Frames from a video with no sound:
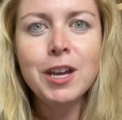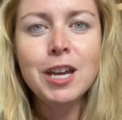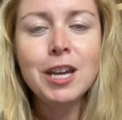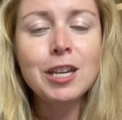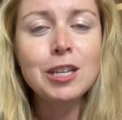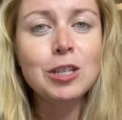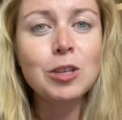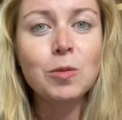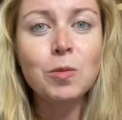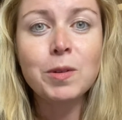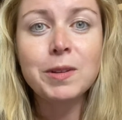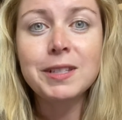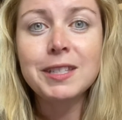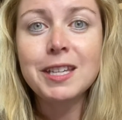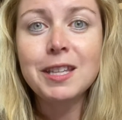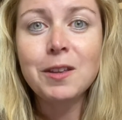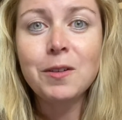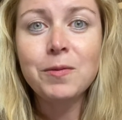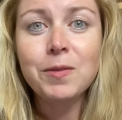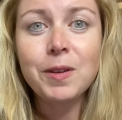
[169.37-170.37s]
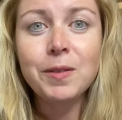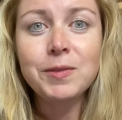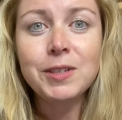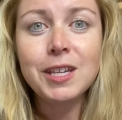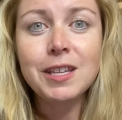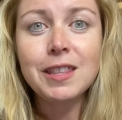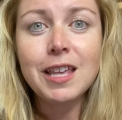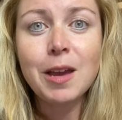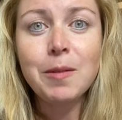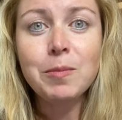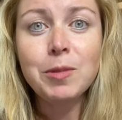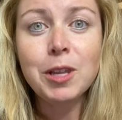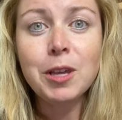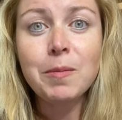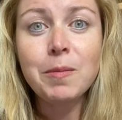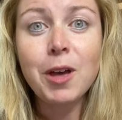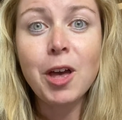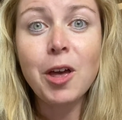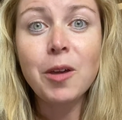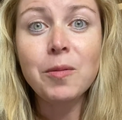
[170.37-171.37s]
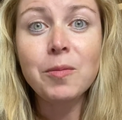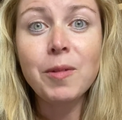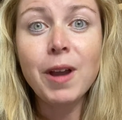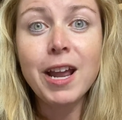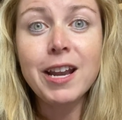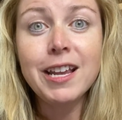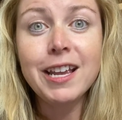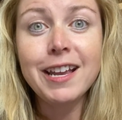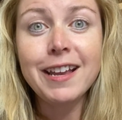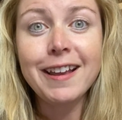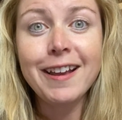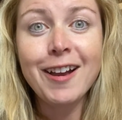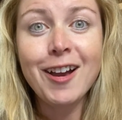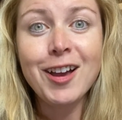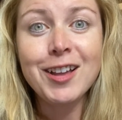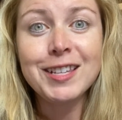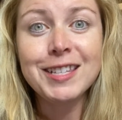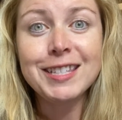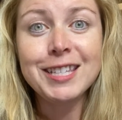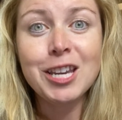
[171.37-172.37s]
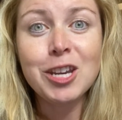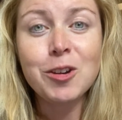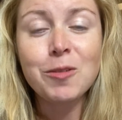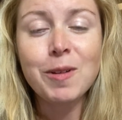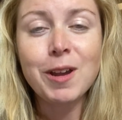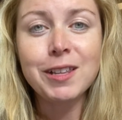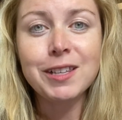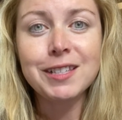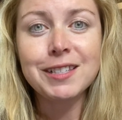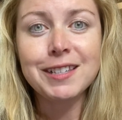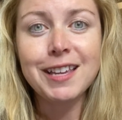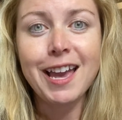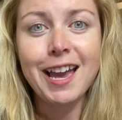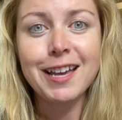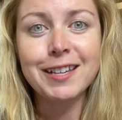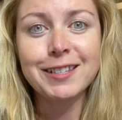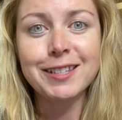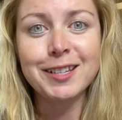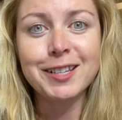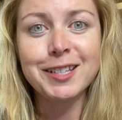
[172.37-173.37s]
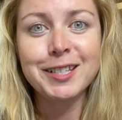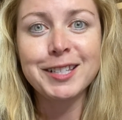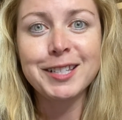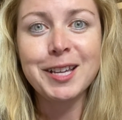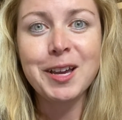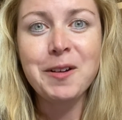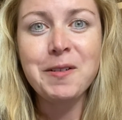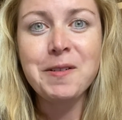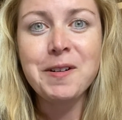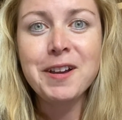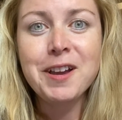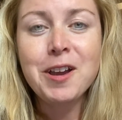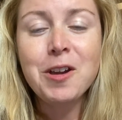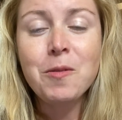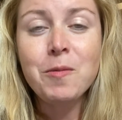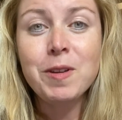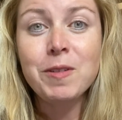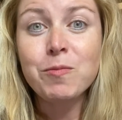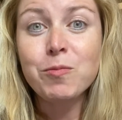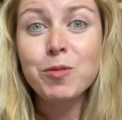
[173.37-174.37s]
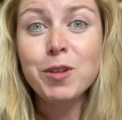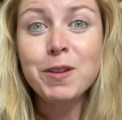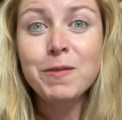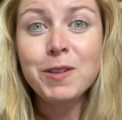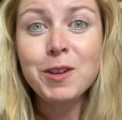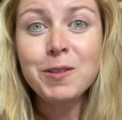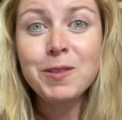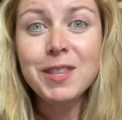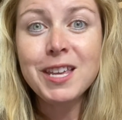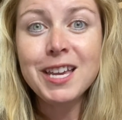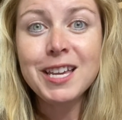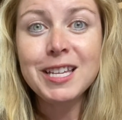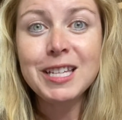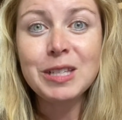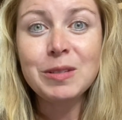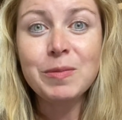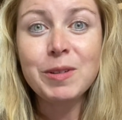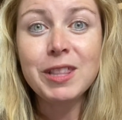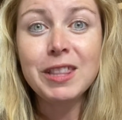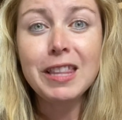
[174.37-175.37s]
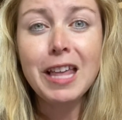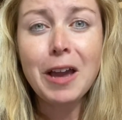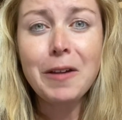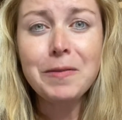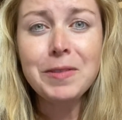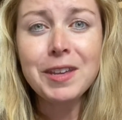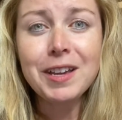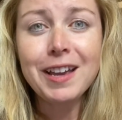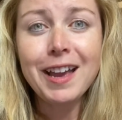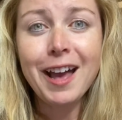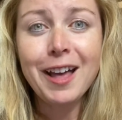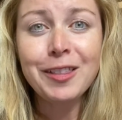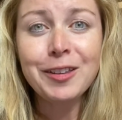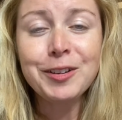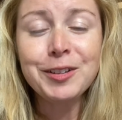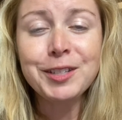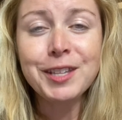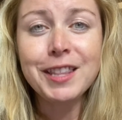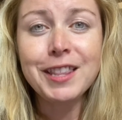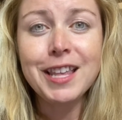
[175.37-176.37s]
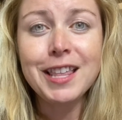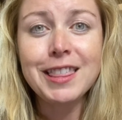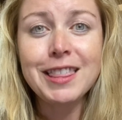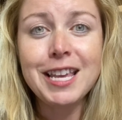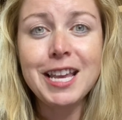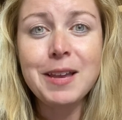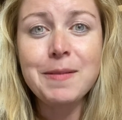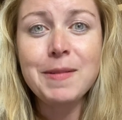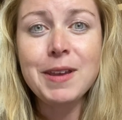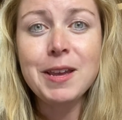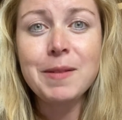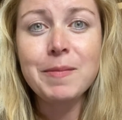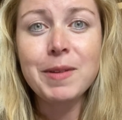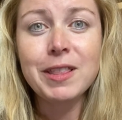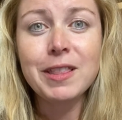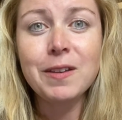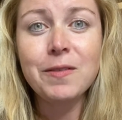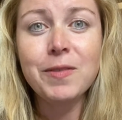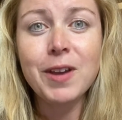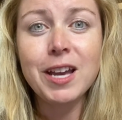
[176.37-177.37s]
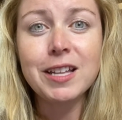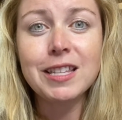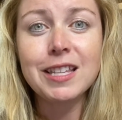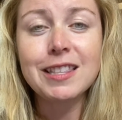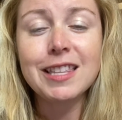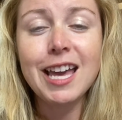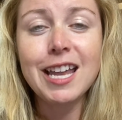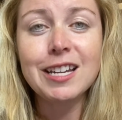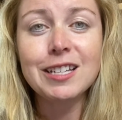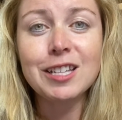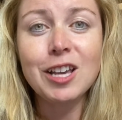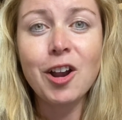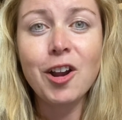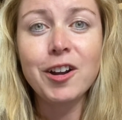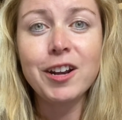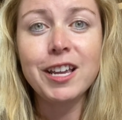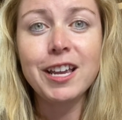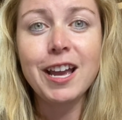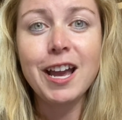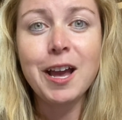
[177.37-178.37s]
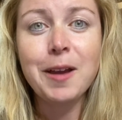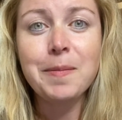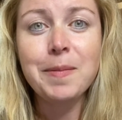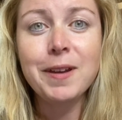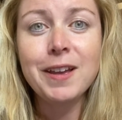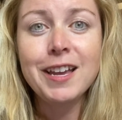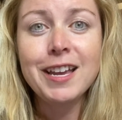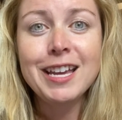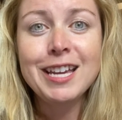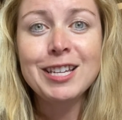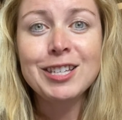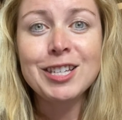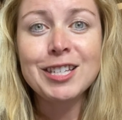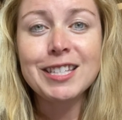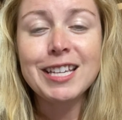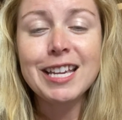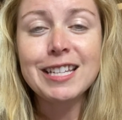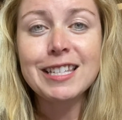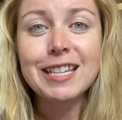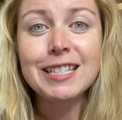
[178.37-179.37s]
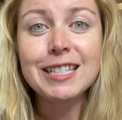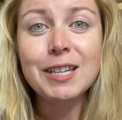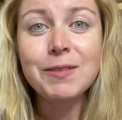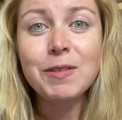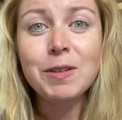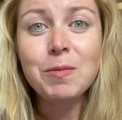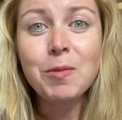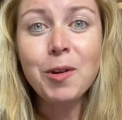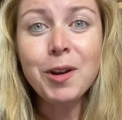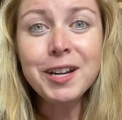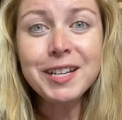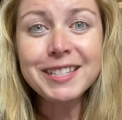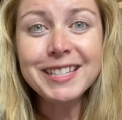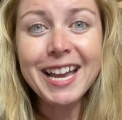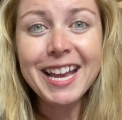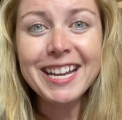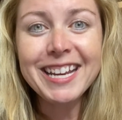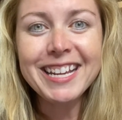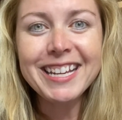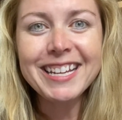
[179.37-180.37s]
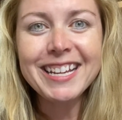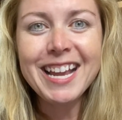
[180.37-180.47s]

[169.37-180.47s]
you will see the 50th emblem already on Cinderella's castle. So we've previewed this. We love the colors and the theming, but the fact that that is already up just gets us even more excited.